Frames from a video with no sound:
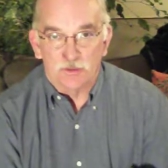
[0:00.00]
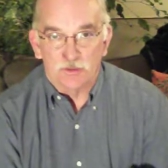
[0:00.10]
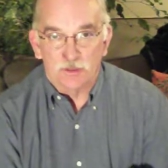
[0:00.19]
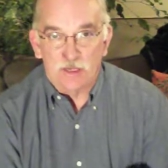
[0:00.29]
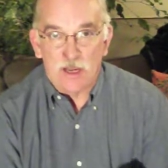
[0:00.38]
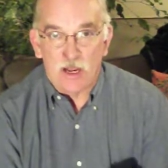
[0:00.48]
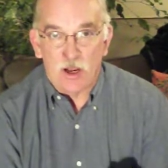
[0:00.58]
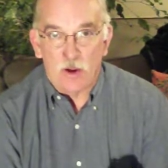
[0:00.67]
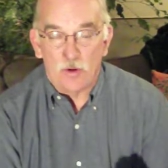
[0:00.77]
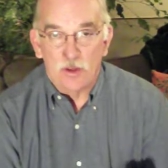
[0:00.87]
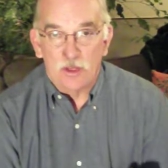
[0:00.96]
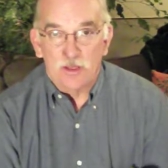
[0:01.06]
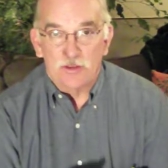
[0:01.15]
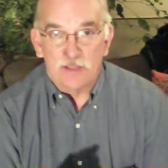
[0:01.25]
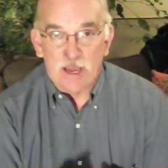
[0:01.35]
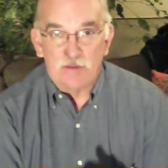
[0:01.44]
and how
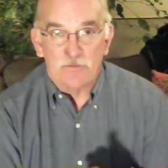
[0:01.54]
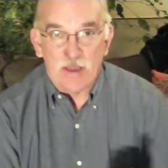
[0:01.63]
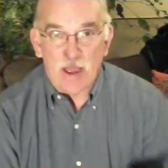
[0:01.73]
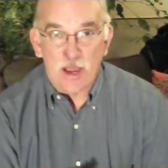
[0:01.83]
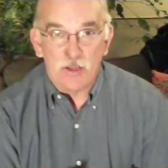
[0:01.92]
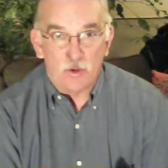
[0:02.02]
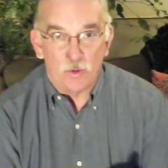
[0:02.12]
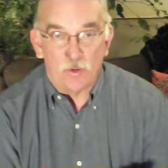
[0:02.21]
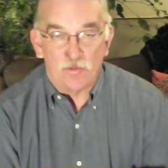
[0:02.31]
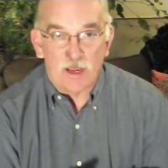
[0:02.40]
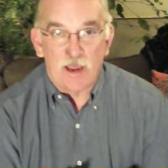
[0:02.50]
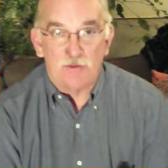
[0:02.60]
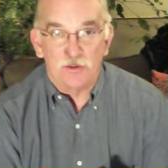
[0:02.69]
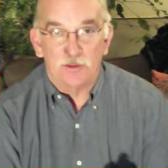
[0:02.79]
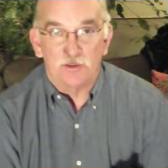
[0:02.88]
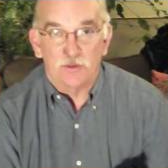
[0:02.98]
that value of
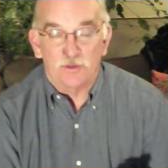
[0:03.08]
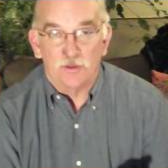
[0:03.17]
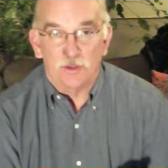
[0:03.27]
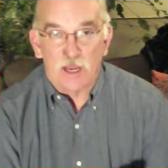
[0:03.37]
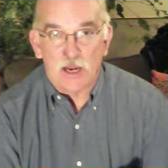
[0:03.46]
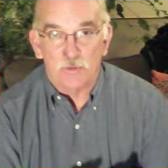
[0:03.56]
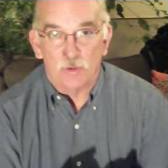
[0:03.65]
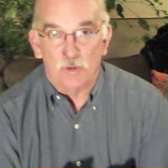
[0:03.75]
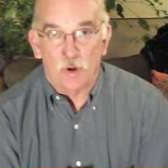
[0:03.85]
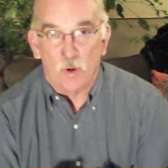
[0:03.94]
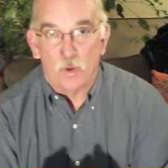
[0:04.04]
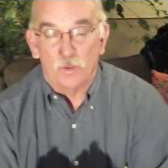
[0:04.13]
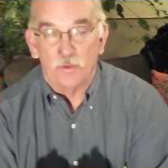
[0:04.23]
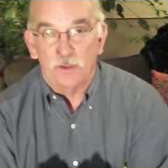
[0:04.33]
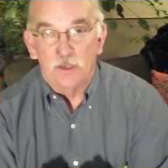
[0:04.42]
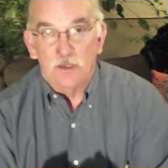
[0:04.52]
having the actual
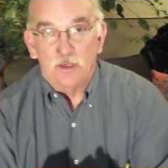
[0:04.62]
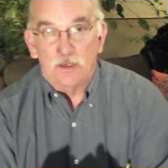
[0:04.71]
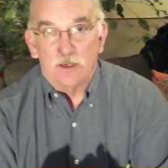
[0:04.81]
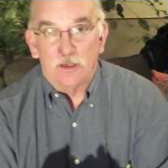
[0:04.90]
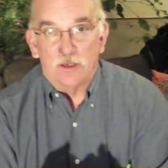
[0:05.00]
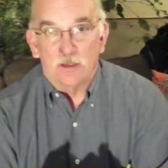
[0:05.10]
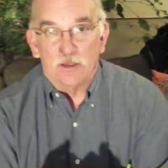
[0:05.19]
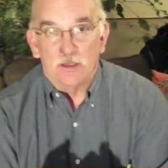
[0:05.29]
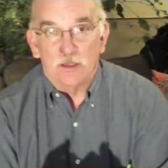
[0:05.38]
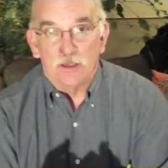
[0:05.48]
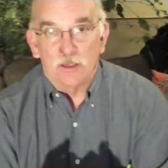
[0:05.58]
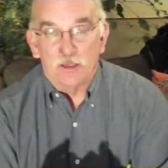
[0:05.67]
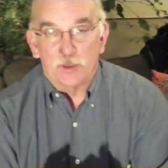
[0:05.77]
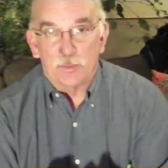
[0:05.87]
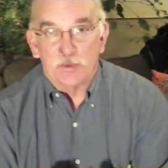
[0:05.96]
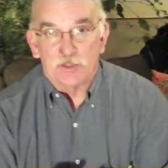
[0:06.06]
gold in
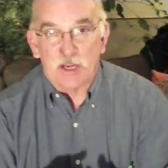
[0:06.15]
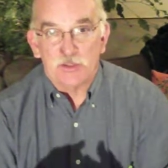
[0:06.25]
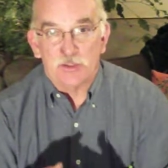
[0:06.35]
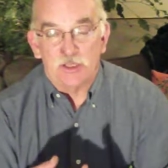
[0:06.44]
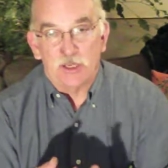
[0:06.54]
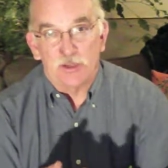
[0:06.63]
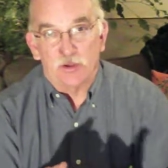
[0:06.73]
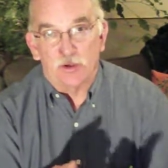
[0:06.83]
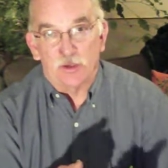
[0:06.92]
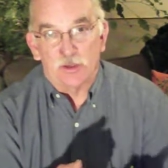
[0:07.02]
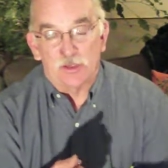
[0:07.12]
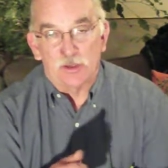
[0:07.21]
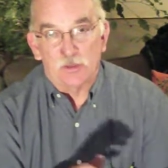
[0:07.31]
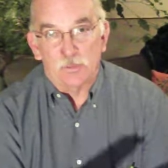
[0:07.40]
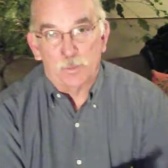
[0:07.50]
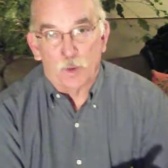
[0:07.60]
your possession, either
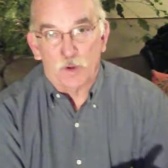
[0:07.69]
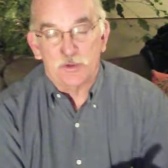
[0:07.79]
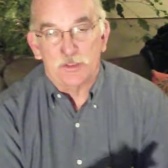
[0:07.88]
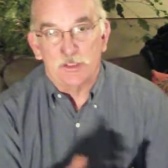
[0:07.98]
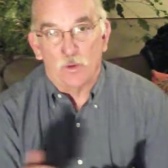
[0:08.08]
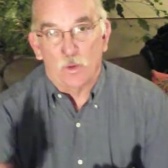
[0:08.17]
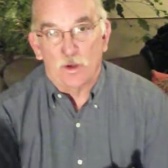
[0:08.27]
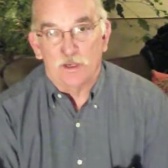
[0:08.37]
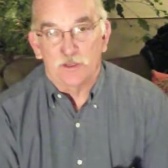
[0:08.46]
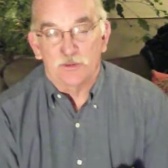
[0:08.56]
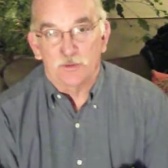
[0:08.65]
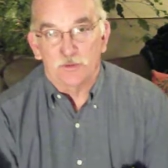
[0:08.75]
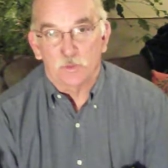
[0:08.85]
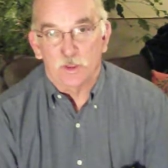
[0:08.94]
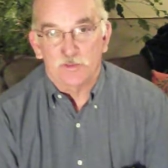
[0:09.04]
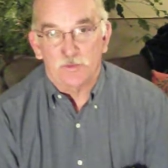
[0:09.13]
personally or in the
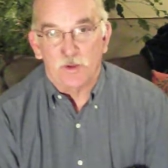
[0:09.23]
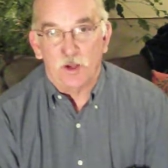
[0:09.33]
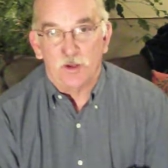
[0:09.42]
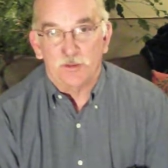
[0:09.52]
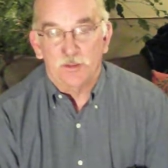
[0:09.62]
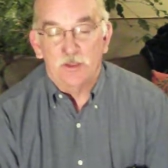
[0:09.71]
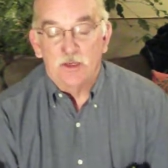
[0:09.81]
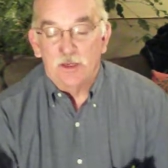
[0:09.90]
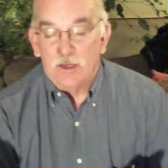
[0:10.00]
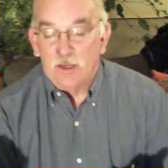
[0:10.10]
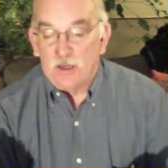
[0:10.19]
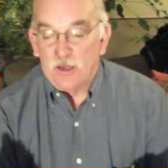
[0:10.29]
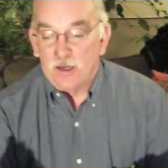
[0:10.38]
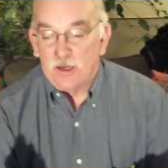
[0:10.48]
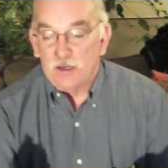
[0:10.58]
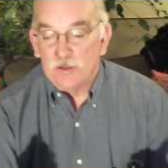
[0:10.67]
Swiss vault,
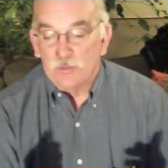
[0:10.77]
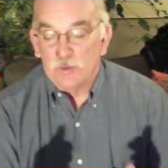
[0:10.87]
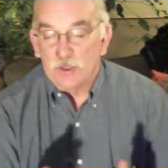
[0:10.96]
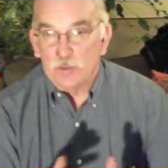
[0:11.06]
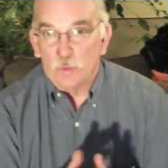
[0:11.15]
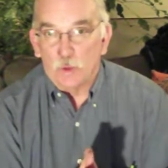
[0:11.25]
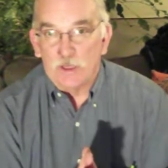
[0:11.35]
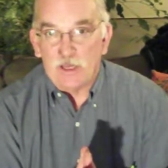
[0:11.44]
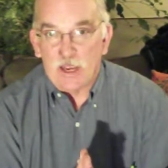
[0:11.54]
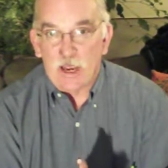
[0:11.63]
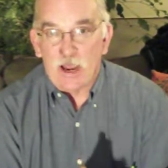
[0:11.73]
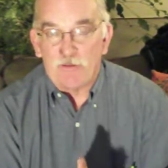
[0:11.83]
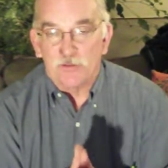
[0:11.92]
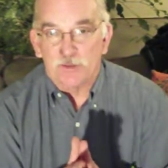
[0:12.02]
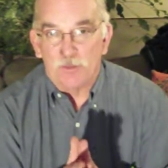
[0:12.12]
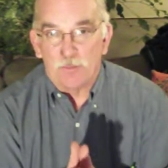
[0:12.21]
can really have
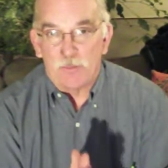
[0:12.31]
some